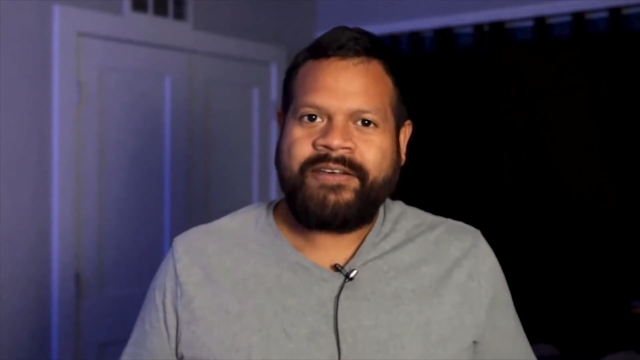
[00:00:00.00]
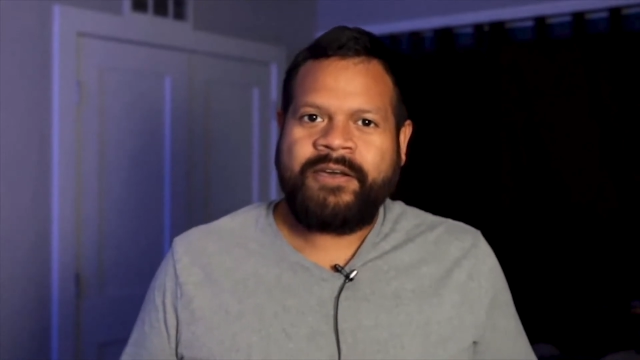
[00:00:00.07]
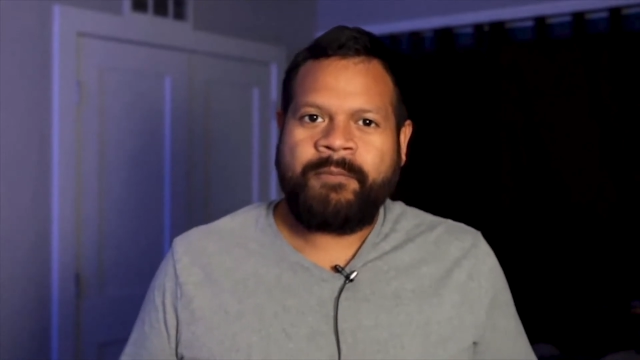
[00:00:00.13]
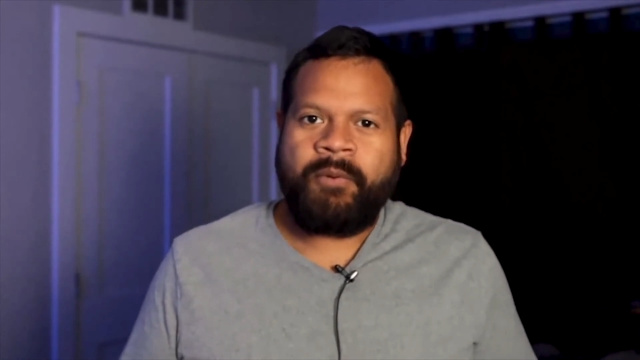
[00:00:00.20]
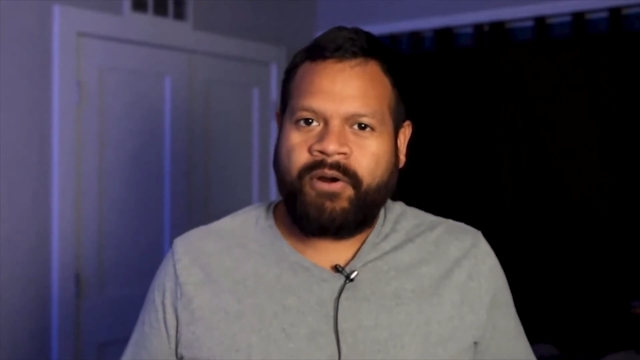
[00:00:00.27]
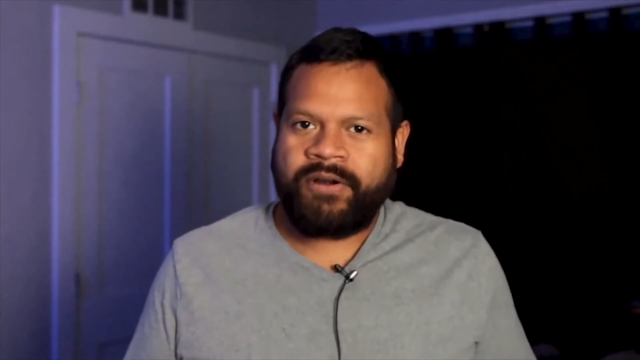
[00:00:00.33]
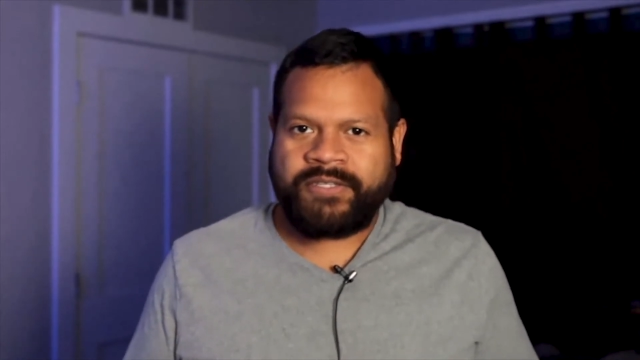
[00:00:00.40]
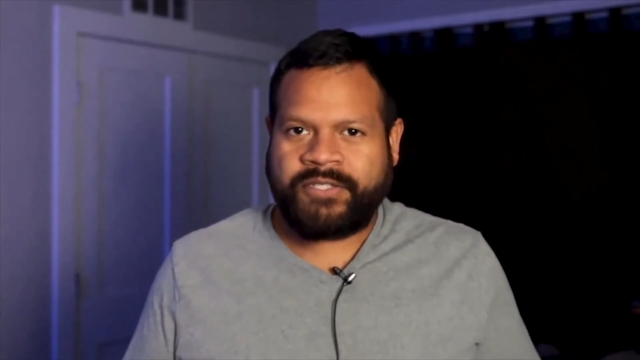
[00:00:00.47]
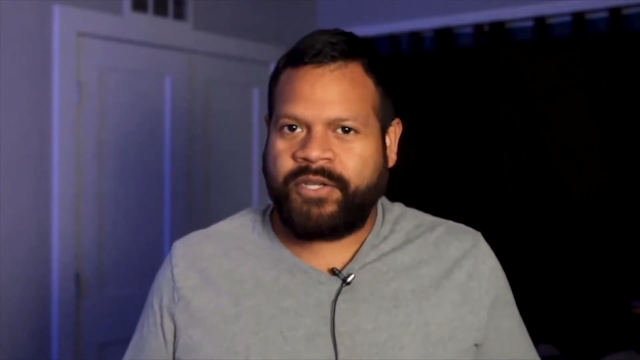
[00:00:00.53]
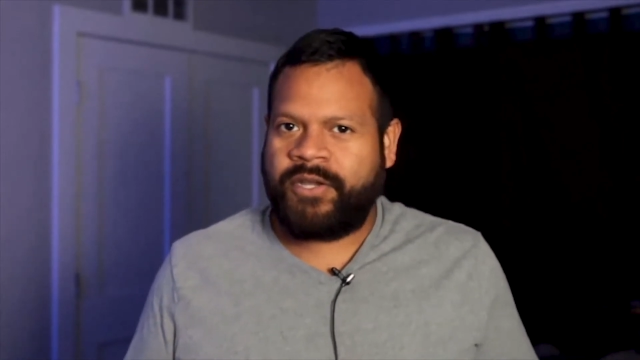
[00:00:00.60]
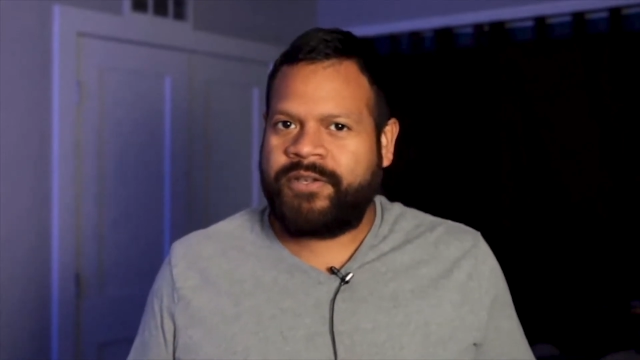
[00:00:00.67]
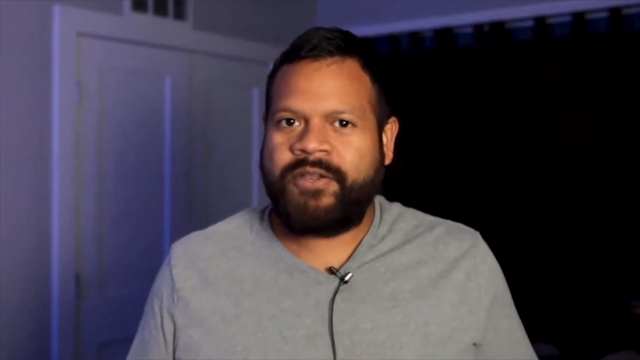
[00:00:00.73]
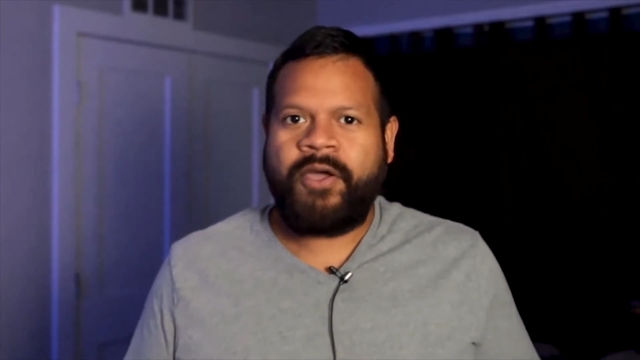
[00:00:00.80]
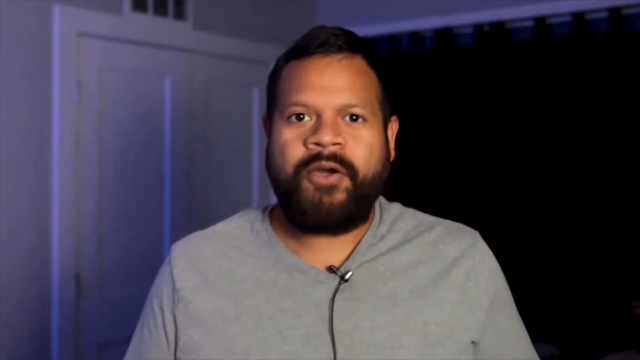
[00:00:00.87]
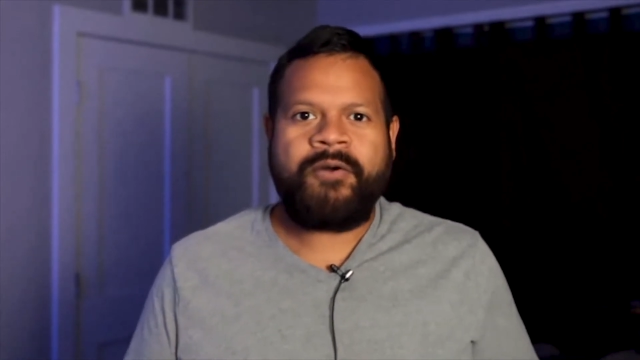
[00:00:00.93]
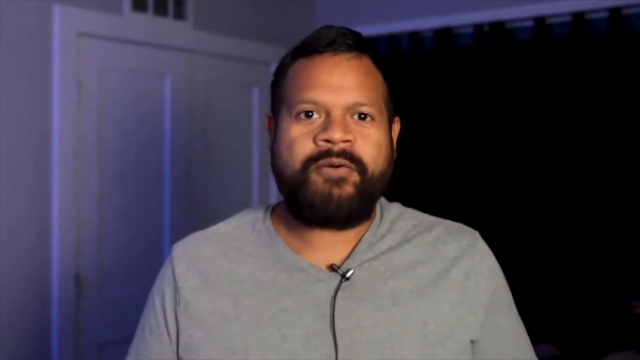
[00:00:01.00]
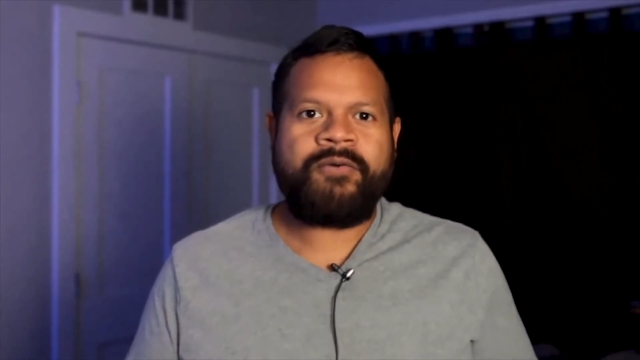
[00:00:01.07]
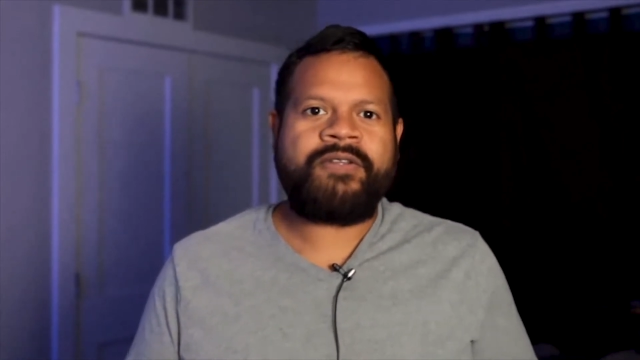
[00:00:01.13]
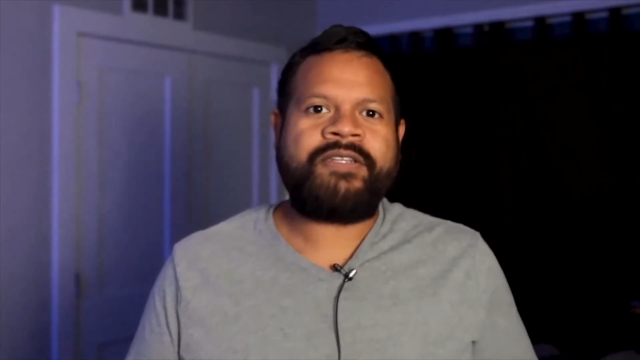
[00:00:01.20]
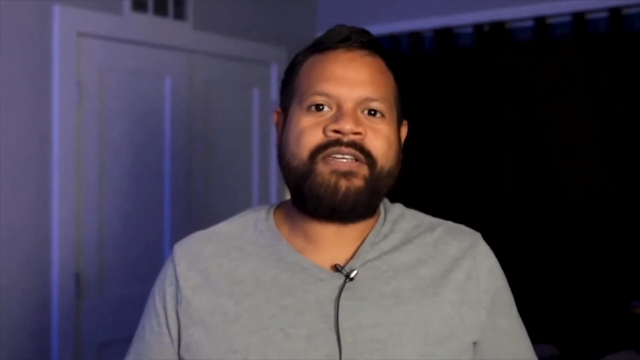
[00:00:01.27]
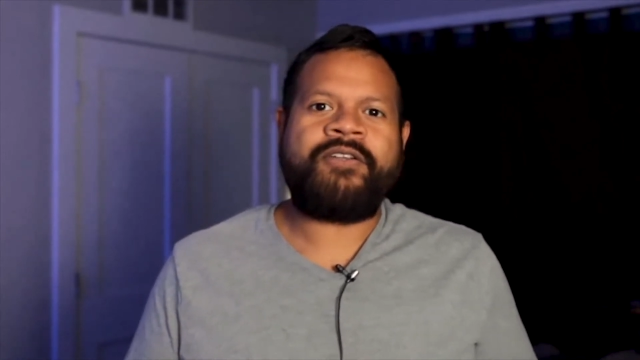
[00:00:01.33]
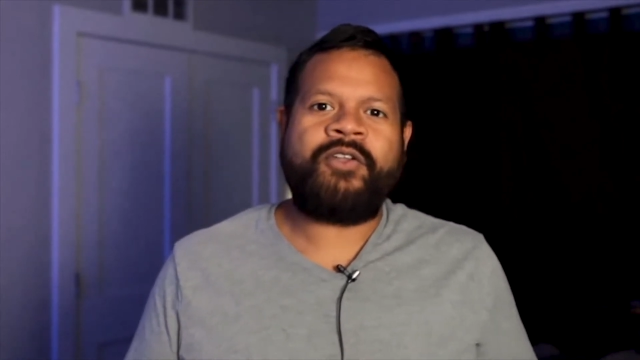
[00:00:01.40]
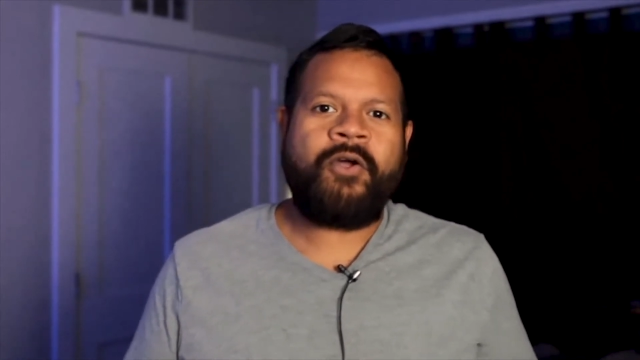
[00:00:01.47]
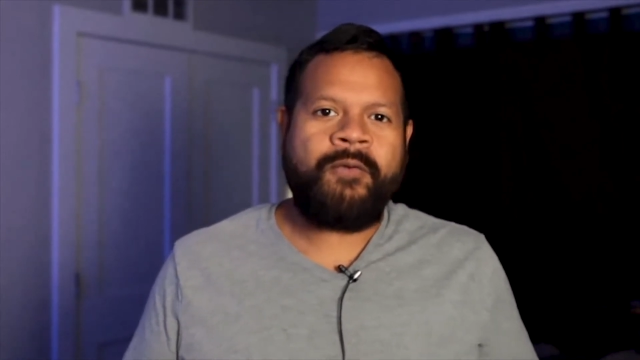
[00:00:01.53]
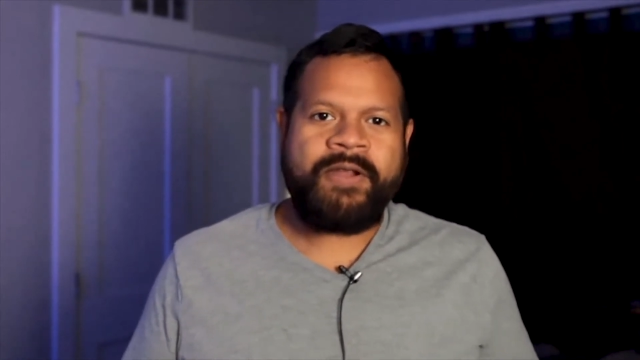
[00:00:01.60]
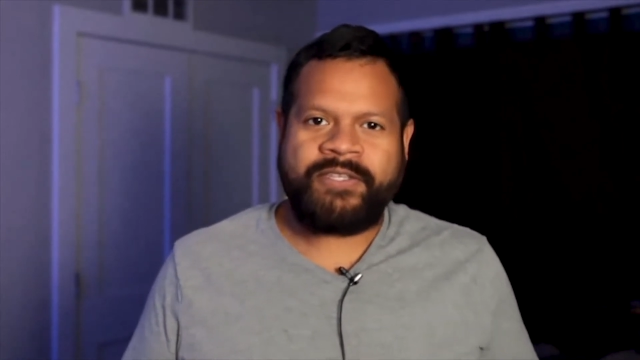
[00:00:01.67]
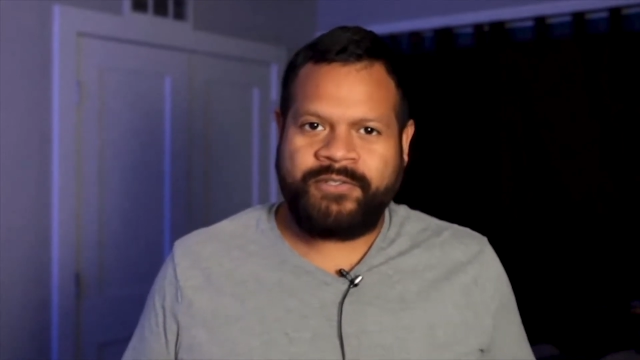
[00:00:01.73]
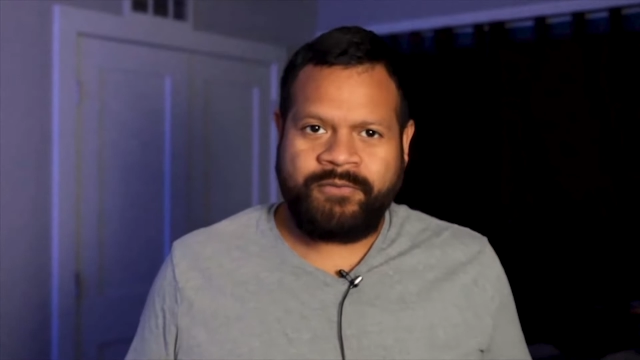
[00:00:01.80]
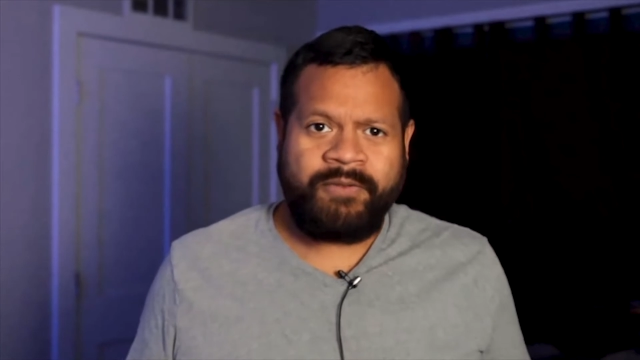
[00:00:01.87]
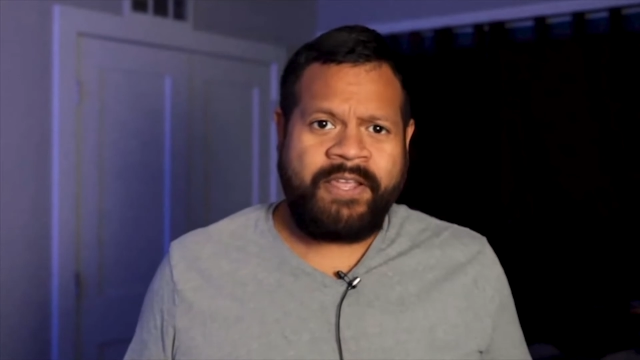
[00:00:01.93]
a parts unknown, no
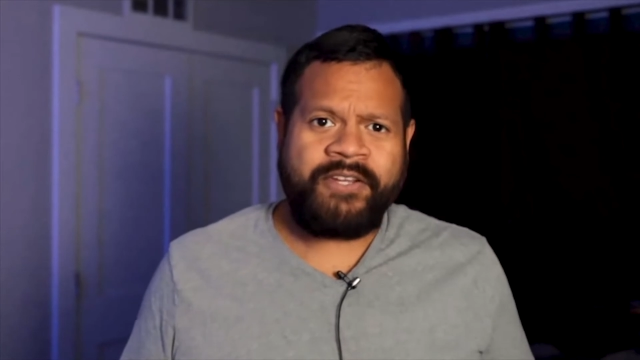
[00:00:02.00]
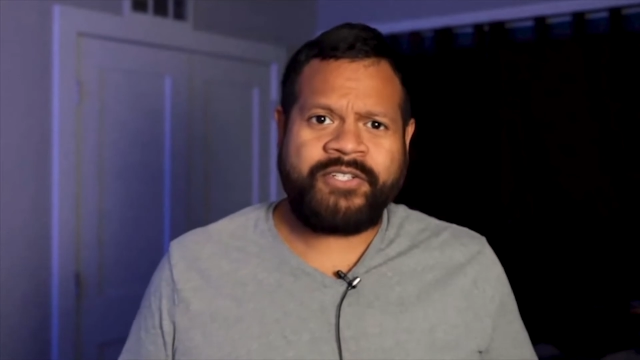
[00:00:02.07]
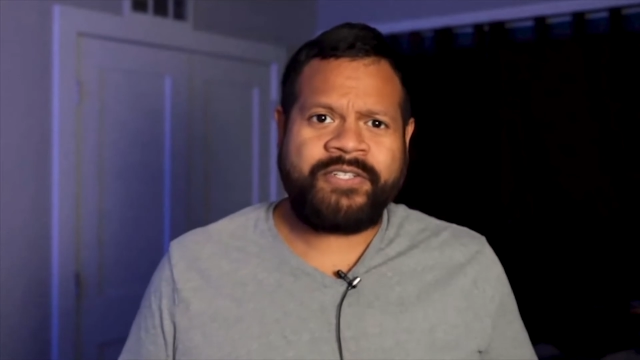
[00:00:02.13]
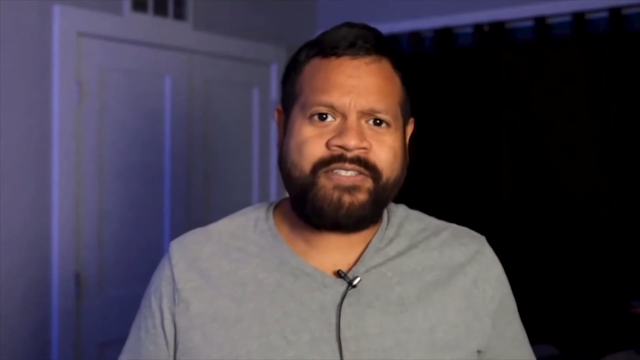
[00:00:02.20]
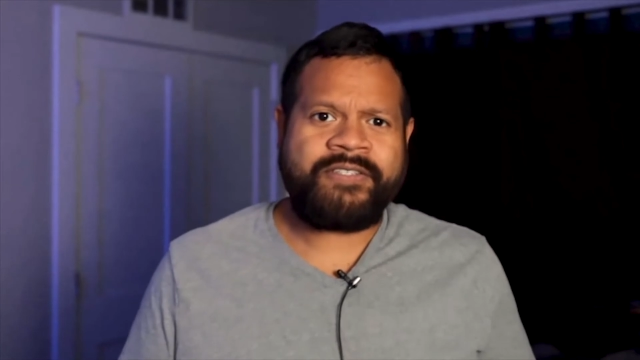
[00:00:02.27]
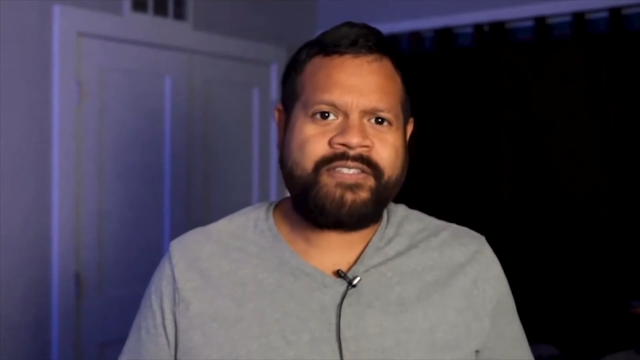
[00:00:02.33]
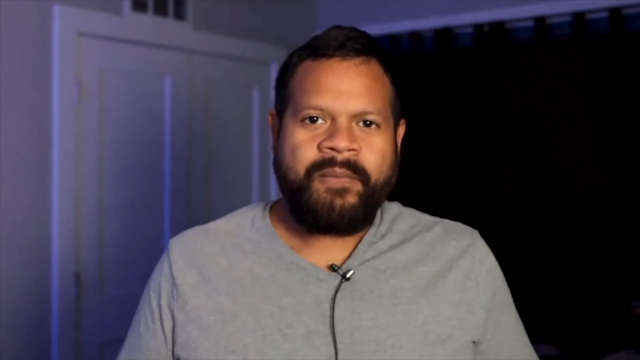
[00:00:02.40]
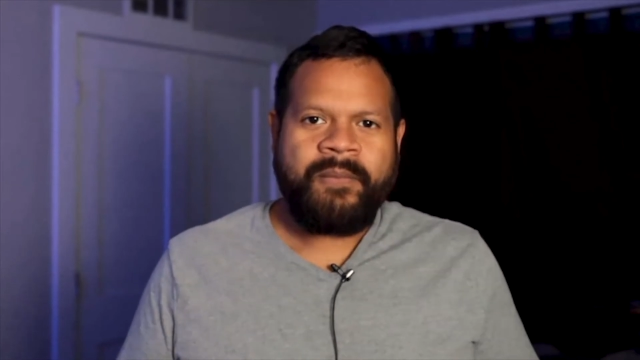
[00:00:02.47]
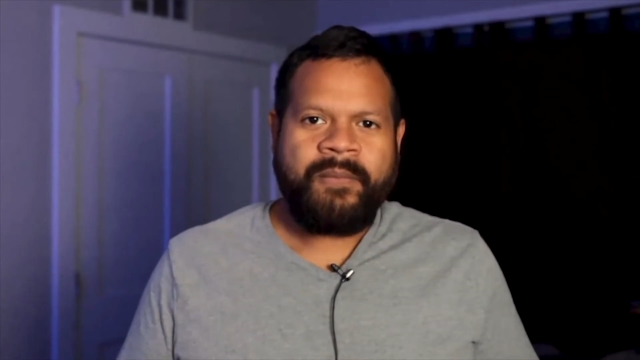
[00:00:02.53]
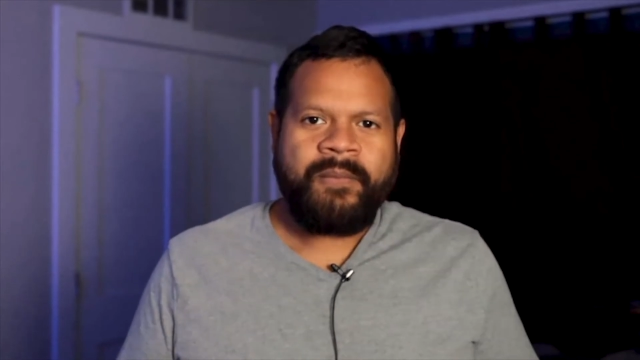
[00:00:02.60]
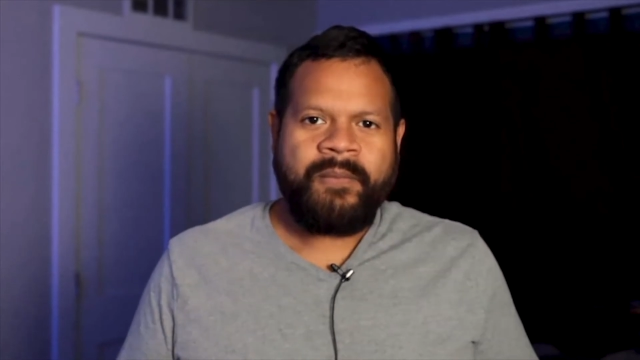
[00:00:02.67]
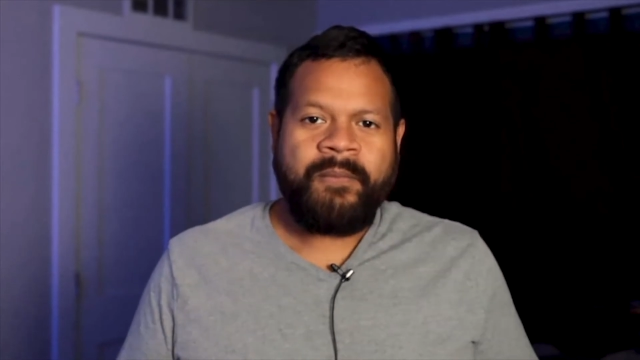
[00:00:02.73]
reservations,